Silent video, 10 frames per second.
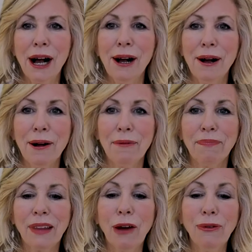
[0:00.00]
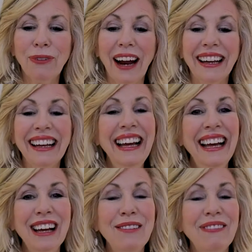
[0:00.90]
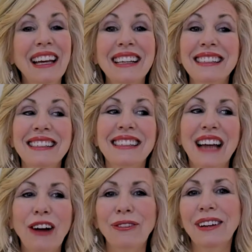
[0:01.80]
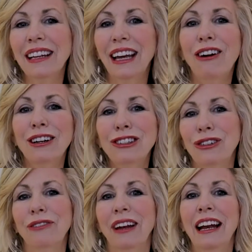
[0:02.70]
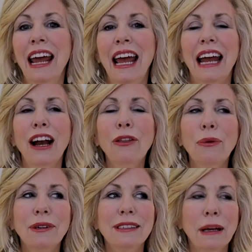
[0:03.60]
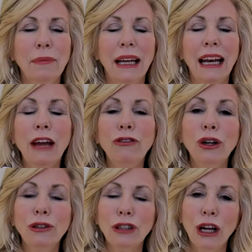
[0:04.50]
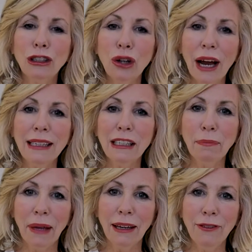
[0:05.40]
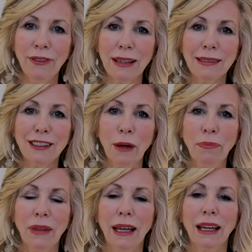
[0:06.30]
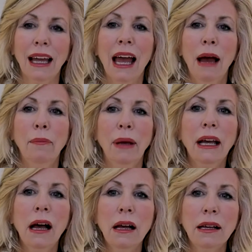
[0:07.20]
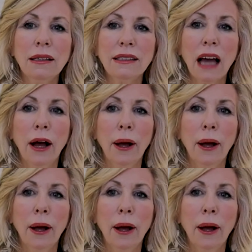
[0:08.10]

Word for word: right? Because it's not really heart-driven. In other words, I mean, if you're trying to manifest something because,